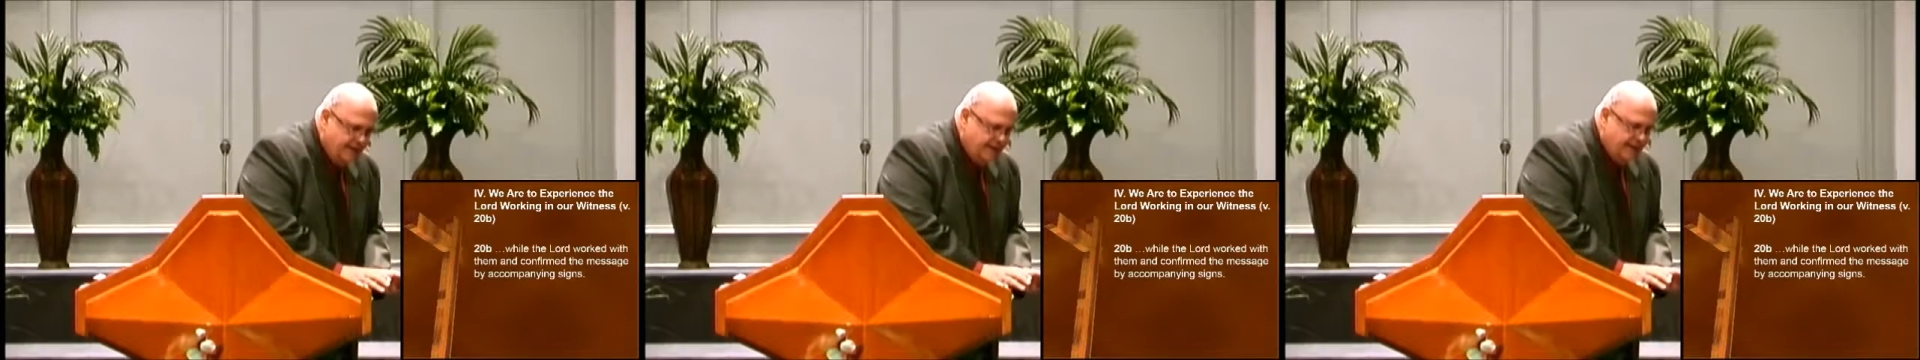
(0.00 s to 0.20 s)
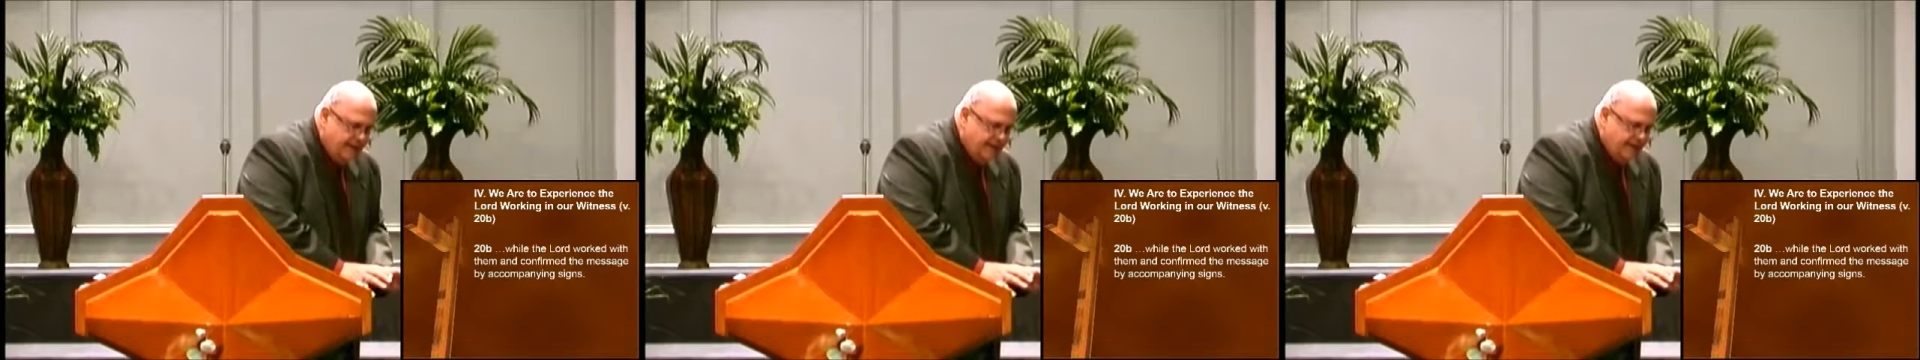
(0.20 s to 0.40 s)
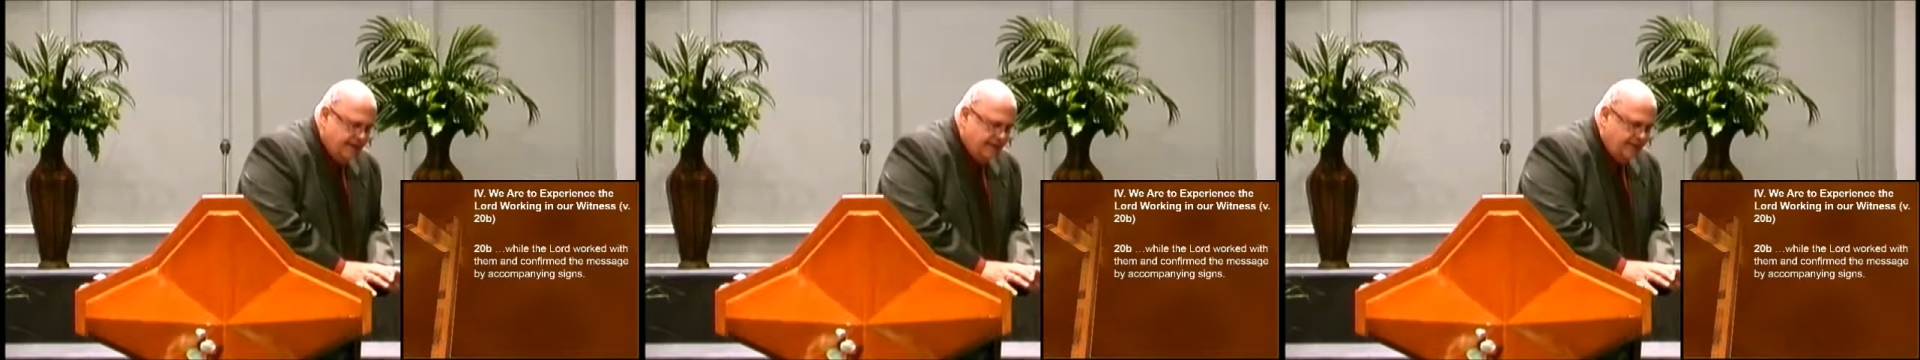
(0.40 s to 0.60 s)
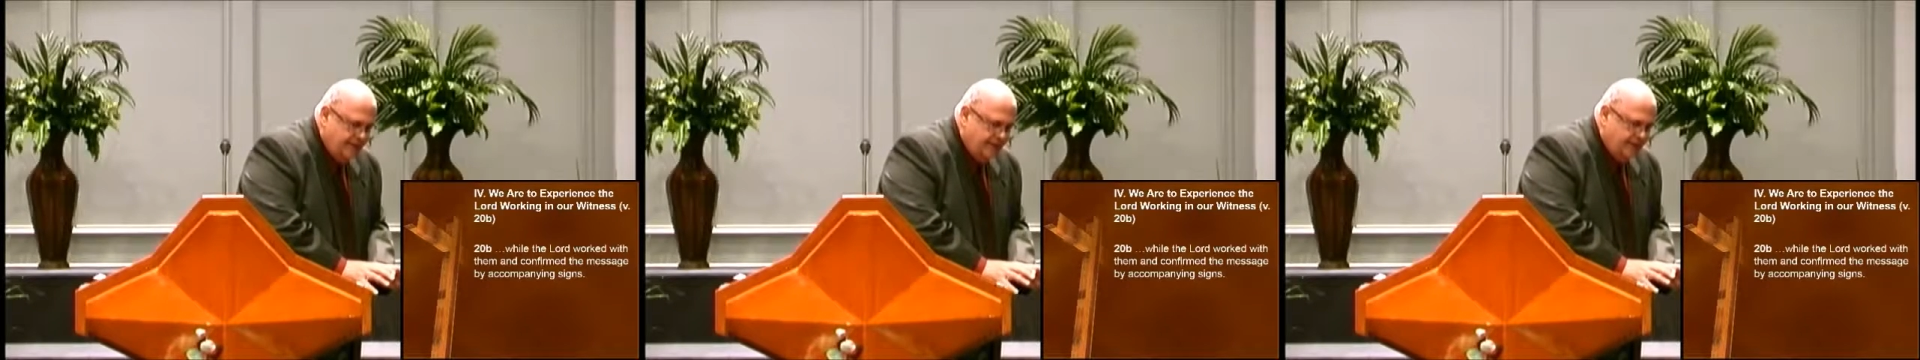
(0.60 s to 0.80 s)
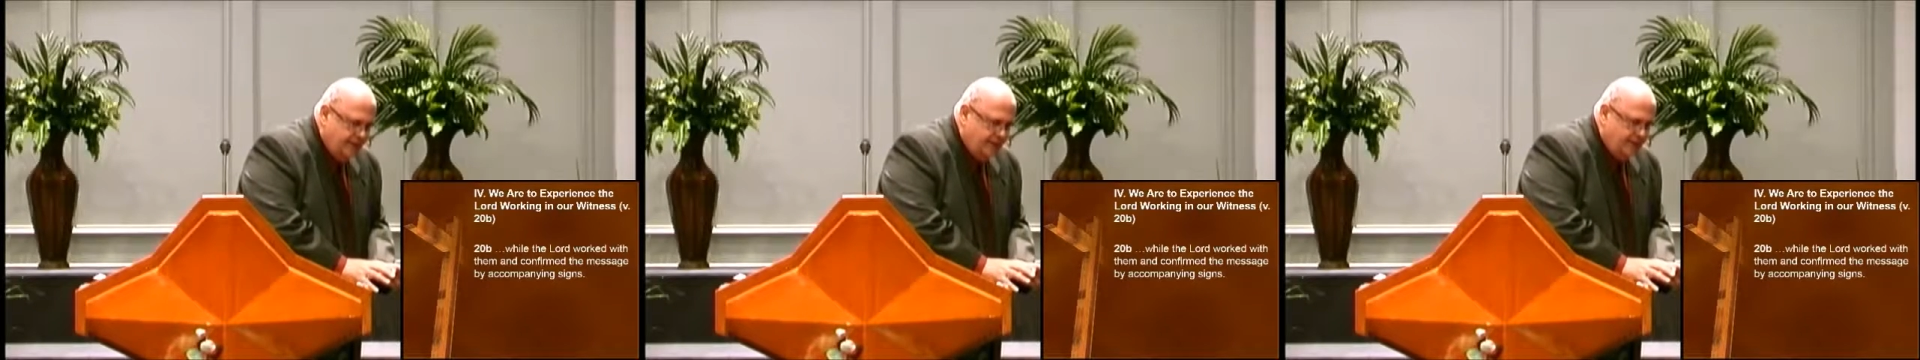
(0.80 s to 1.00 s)

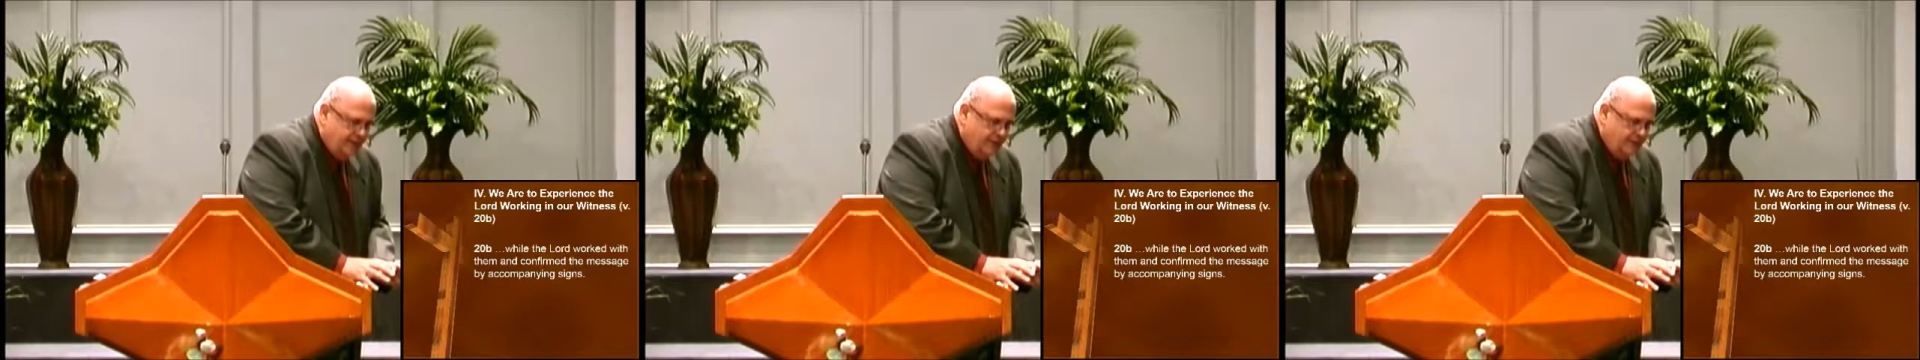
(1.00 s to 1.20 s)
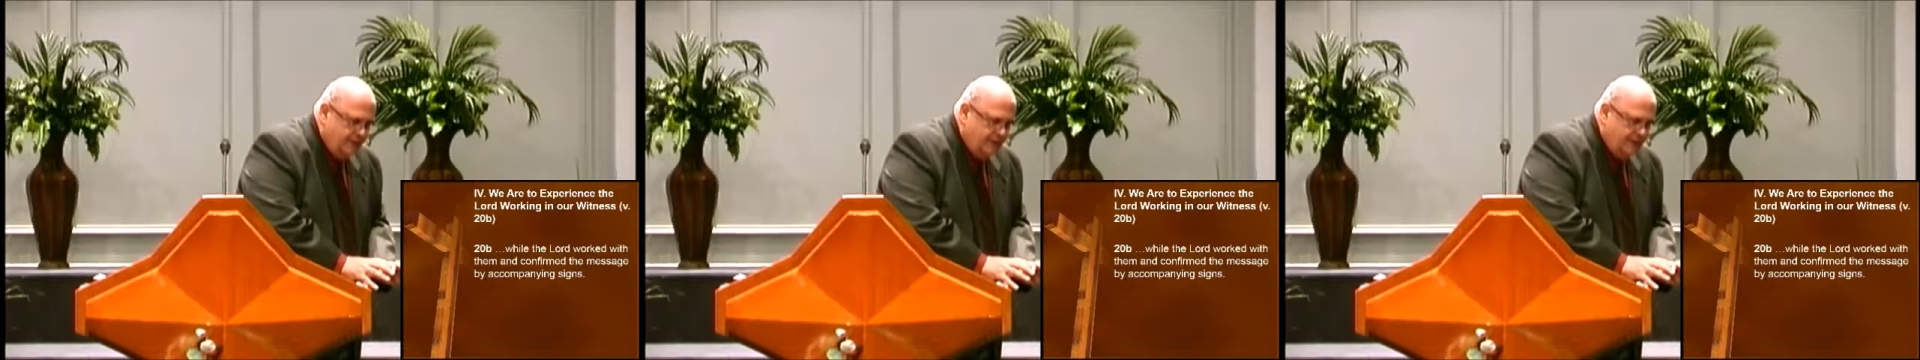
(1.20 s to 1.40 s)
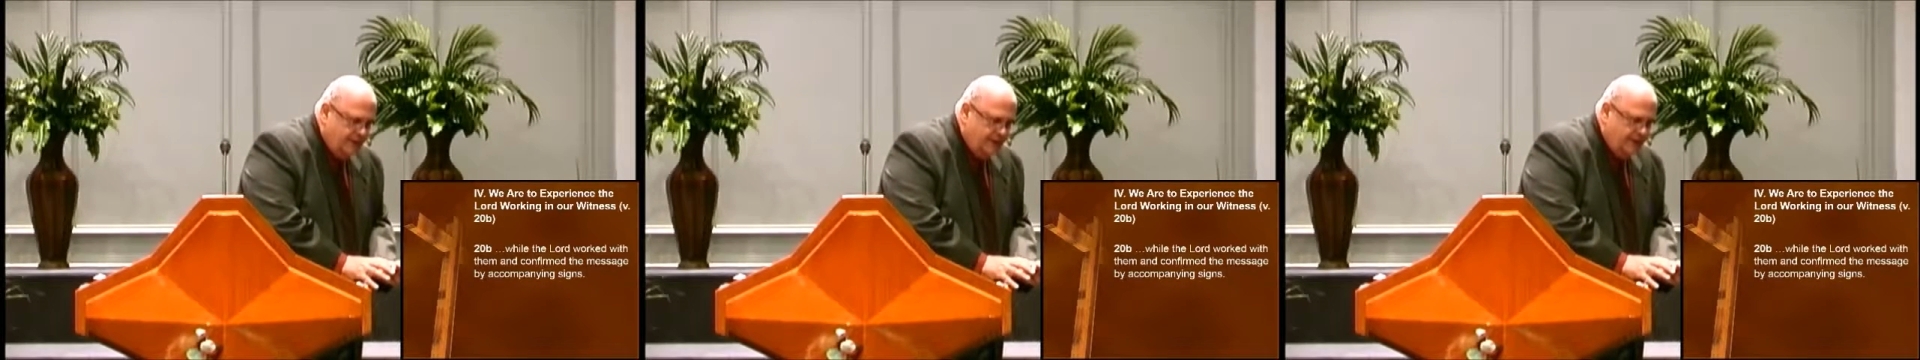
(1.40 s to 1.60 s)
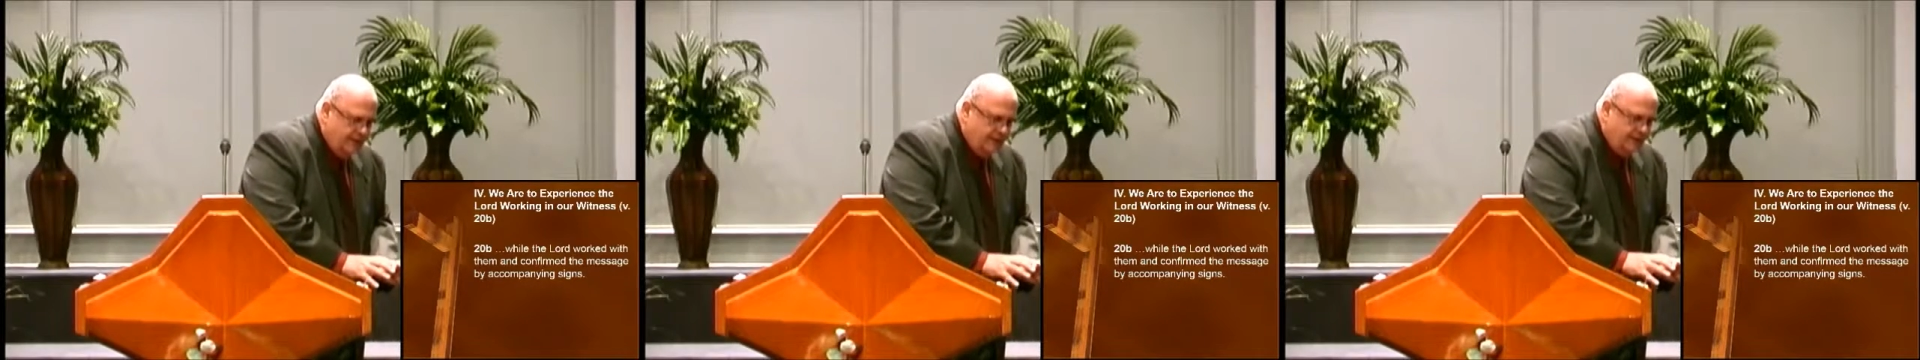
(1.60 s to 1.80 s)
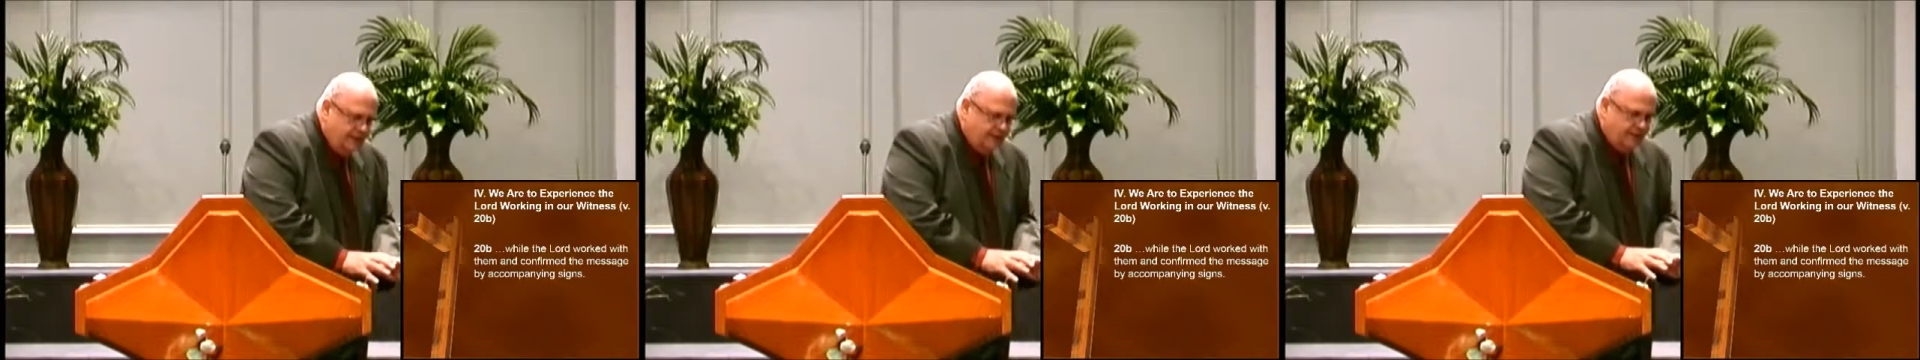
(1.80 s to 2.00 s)
(silence)